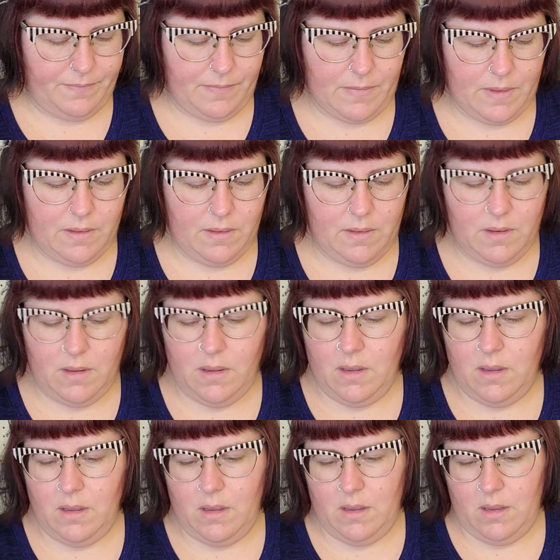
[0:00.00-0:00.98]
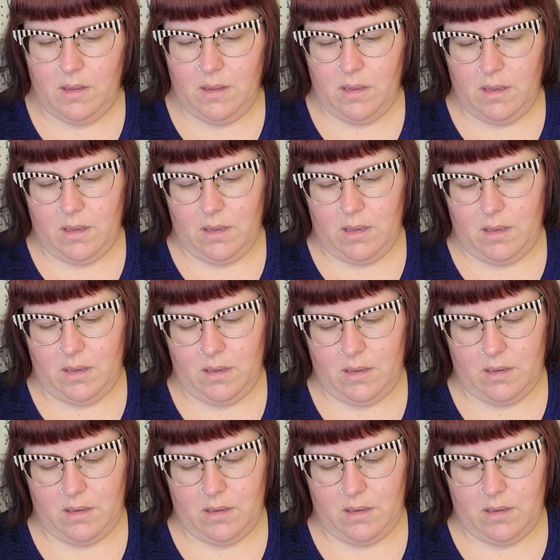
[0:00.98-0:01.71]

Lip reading: Nothing is said.